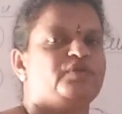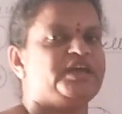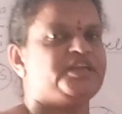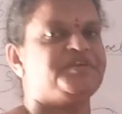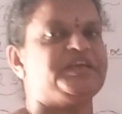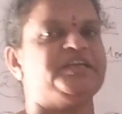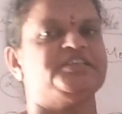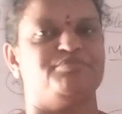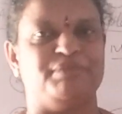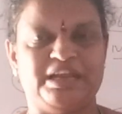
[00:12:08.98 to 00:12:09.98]
Wherever it
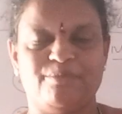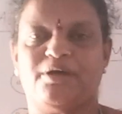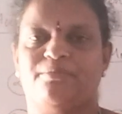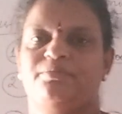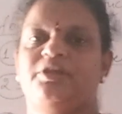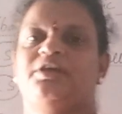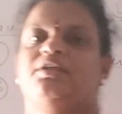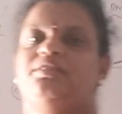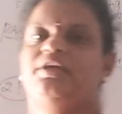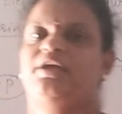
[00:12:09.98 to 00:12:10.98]
is minimum,
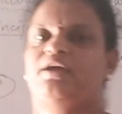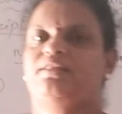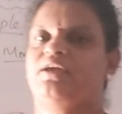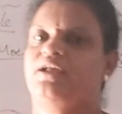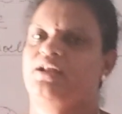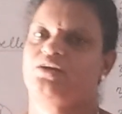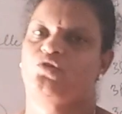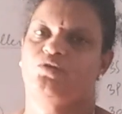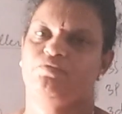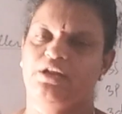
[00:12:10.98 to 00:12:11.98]
there the
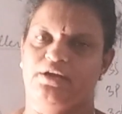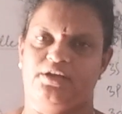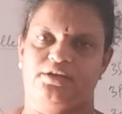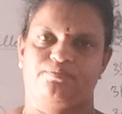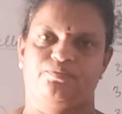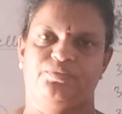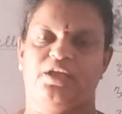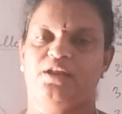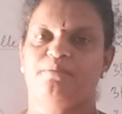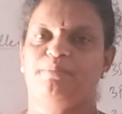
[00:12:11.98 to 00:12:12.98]
electron will enter.
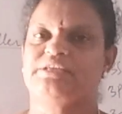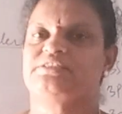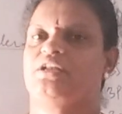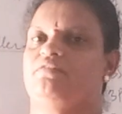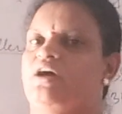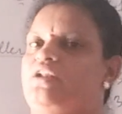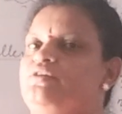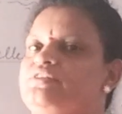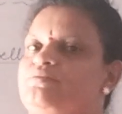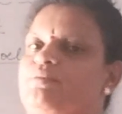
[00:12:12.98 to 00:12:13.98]
N plus L
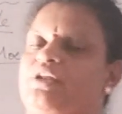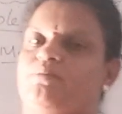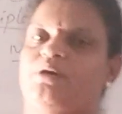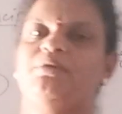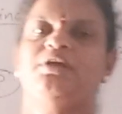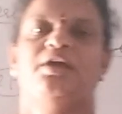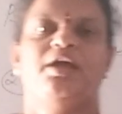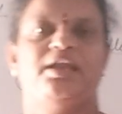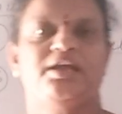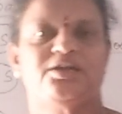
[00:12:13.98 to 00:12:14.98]
value is minimum,
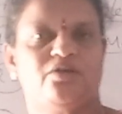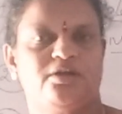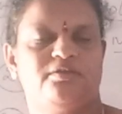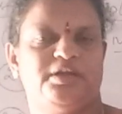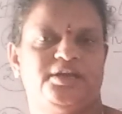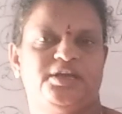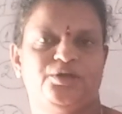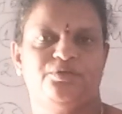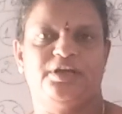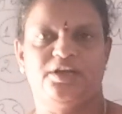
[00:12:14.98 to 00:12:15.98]
electron will enter
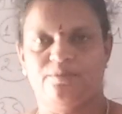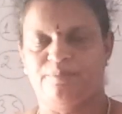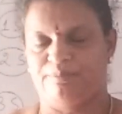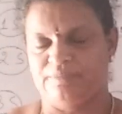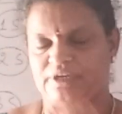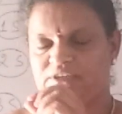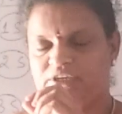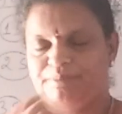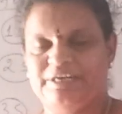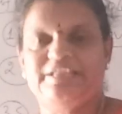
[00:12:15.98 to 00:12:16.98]
into that
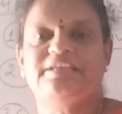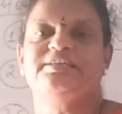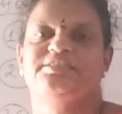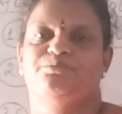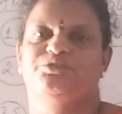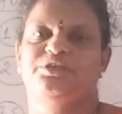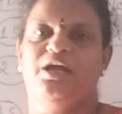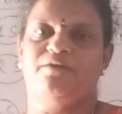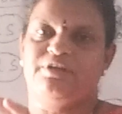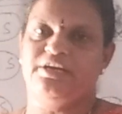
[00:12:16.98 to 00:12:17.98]
particular subshell.
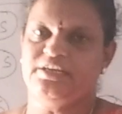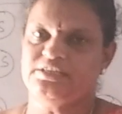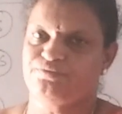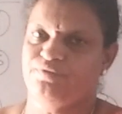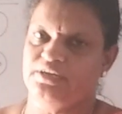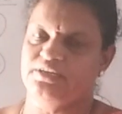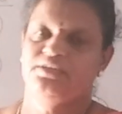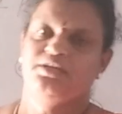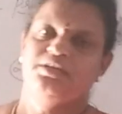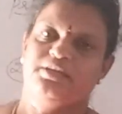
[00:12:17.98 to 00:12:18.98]
After it is filled,
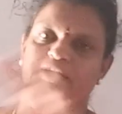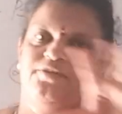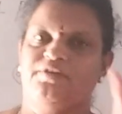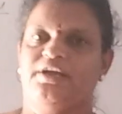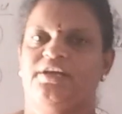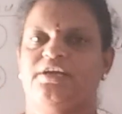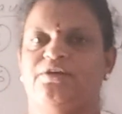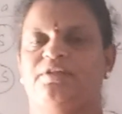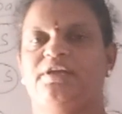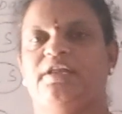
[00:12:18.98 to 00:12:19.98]
then it will enter
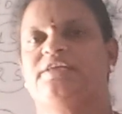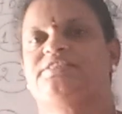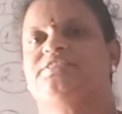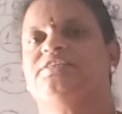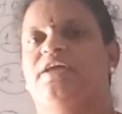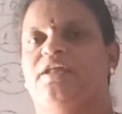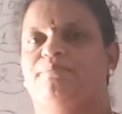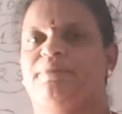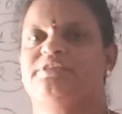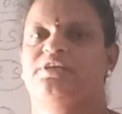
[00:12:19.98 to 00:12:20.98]
into the next
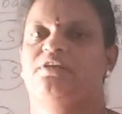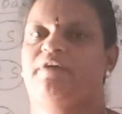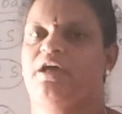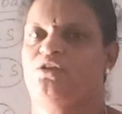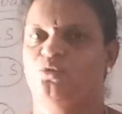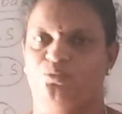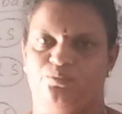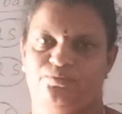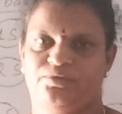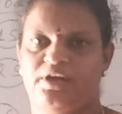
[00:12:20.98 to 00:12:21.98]
n plus L value.
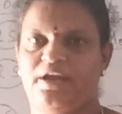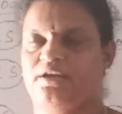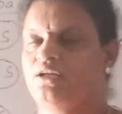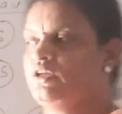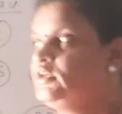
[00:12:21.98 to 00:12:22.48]
Right.